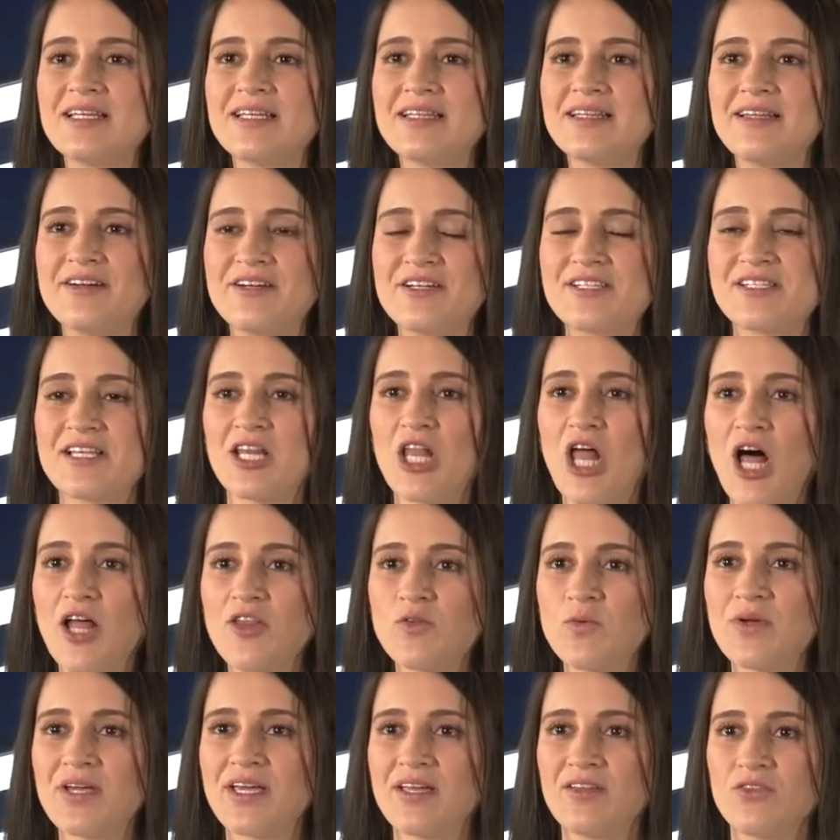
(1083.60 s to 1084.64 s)
there is a
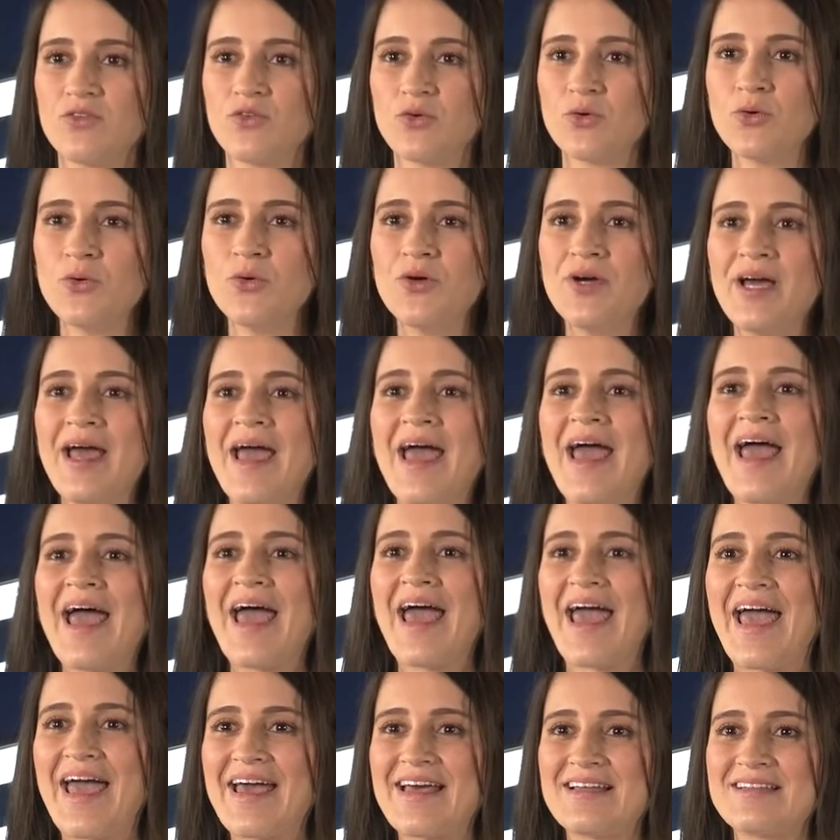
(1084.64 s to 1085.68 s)
lot we can do,
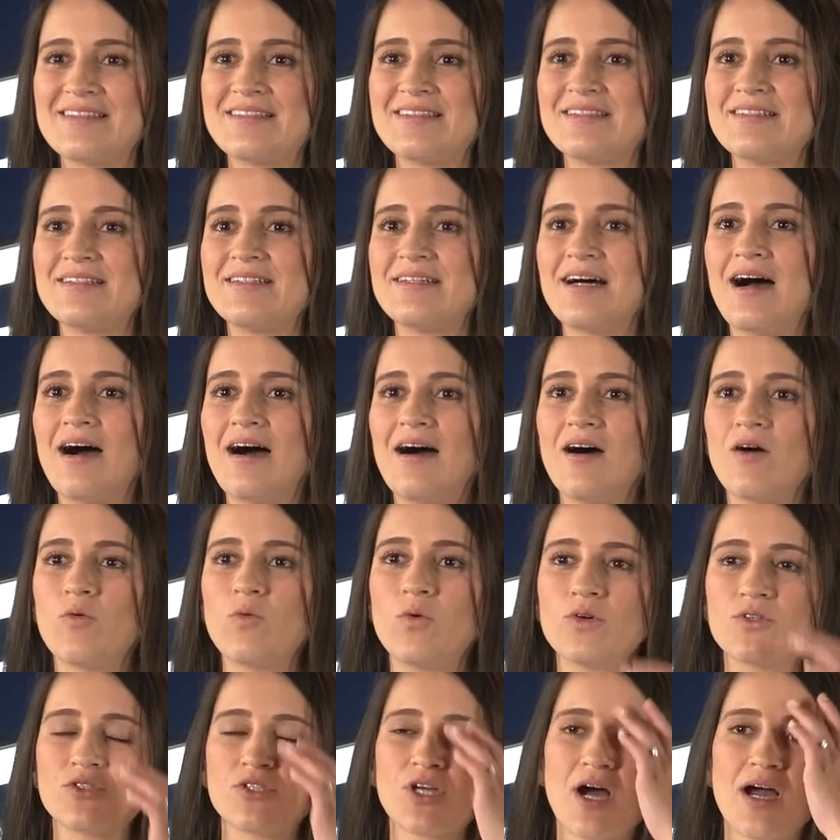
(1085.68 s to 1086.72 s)
and
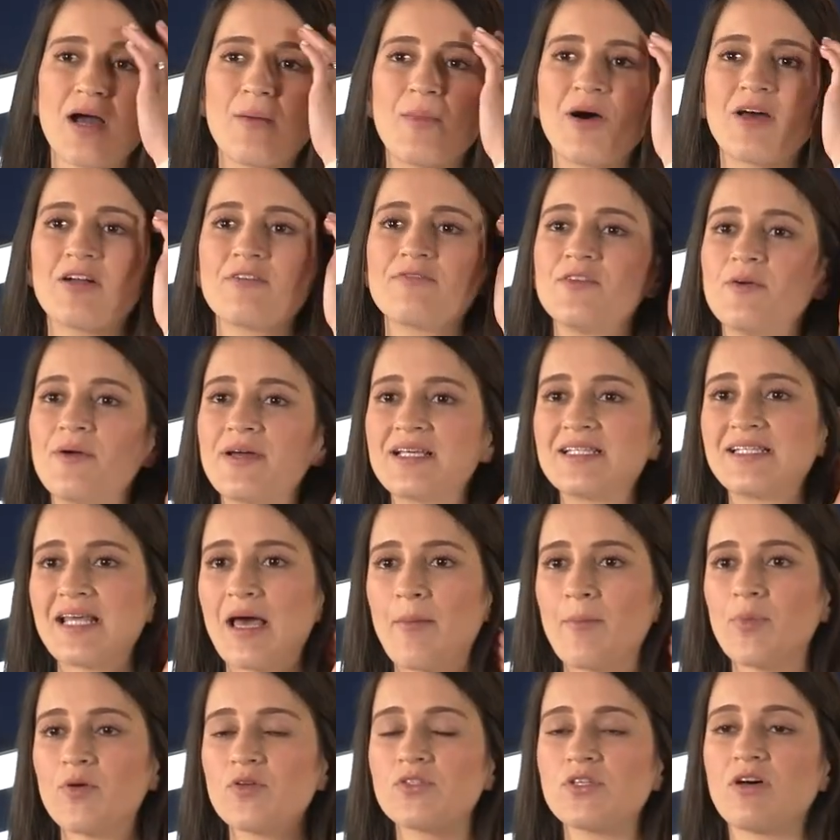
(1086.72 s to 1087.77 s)
we'll talk about a few
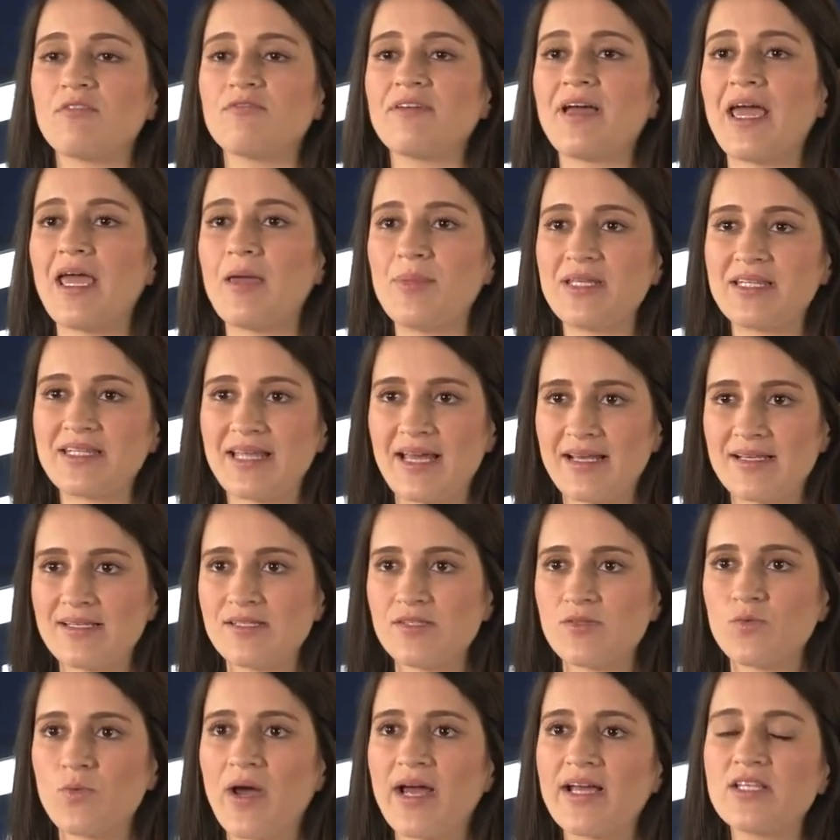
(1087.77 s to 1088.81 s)
examples of A/B
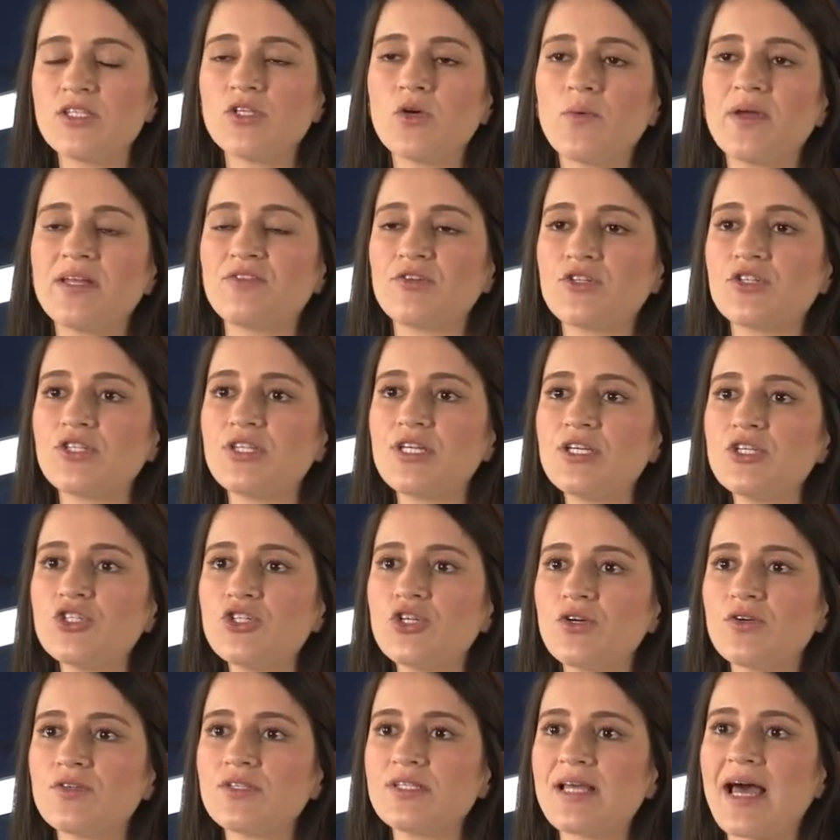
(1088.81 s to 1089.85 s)
tests, right? So
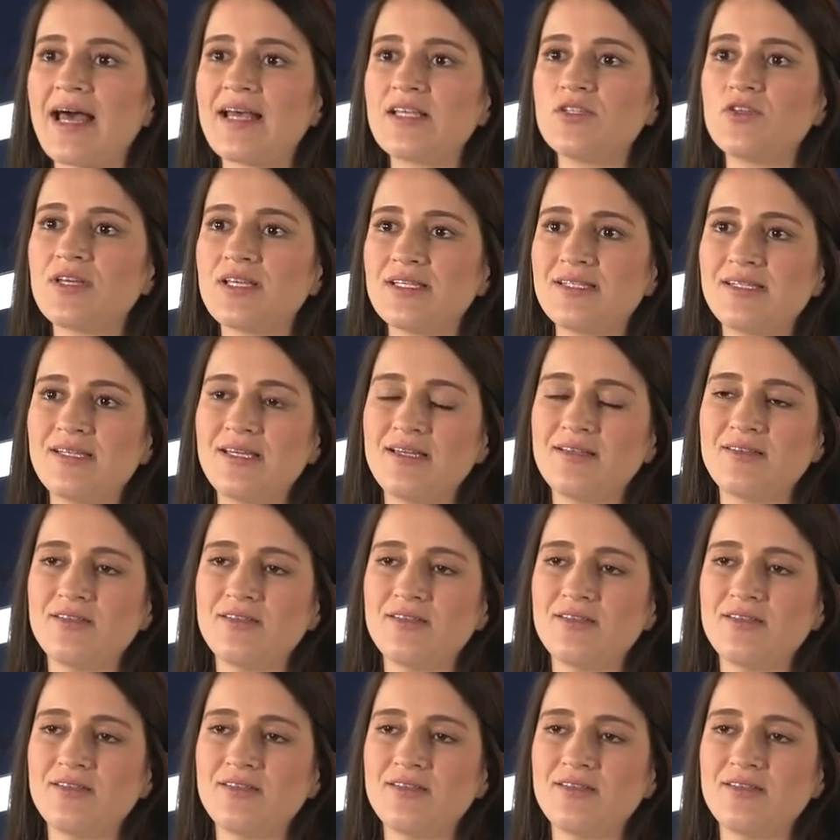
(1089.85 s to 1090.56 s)
interstitials, as you can see in